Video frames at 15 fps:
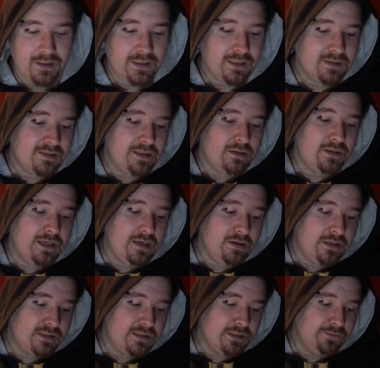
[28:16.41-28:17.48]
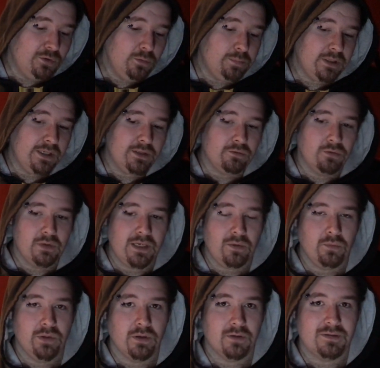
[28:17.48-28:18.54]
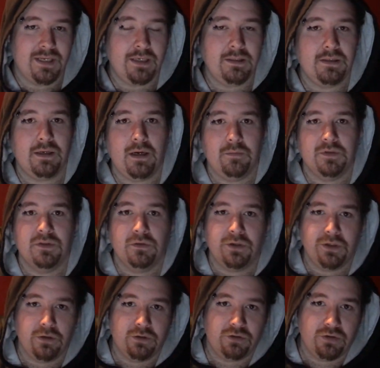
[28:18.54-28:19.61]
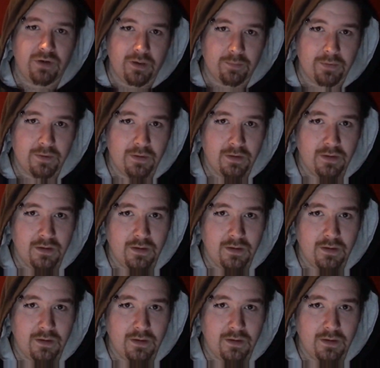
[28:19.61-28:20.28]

And I sat her down and I said, if you play the roulette wheel 10 times during your trip,